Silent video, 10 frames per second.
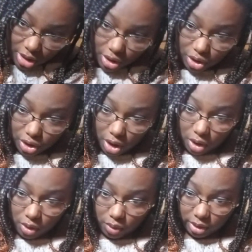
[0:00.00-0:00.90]

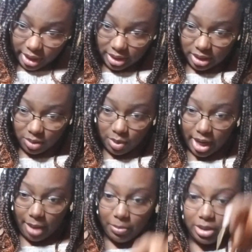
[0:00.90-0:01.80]
So, let's see what
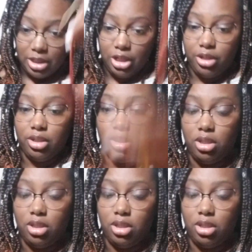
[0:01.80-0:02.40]
happened here.